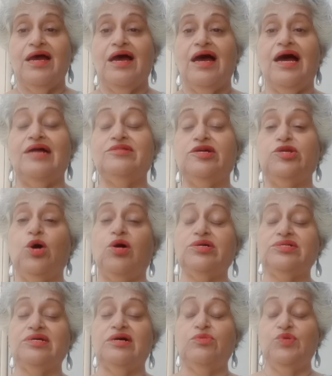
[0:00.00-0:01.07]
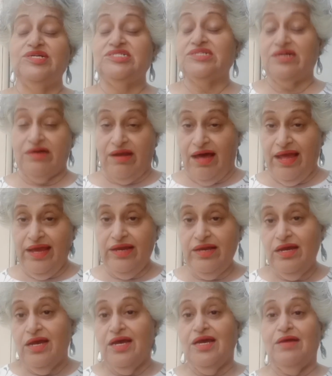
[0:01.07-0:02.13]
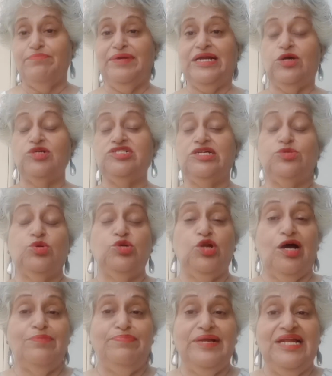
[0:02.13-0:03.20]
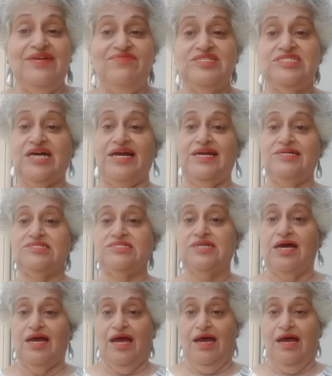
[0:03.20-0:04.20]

And the doctor was crying because he could not believe his eyes.